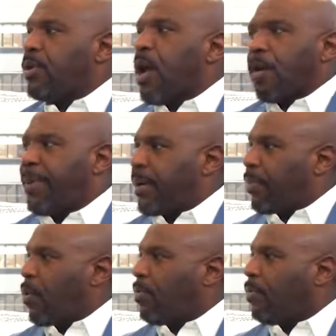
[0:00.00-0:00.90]
young
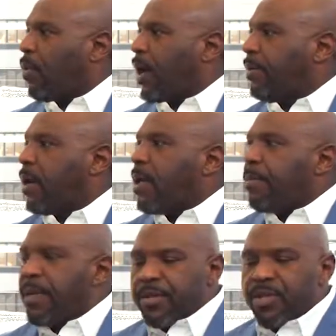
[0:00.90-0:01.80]
people, right?
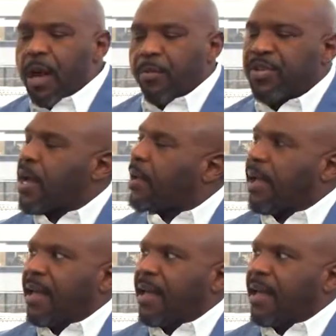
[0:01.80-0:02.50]
This, I wish I could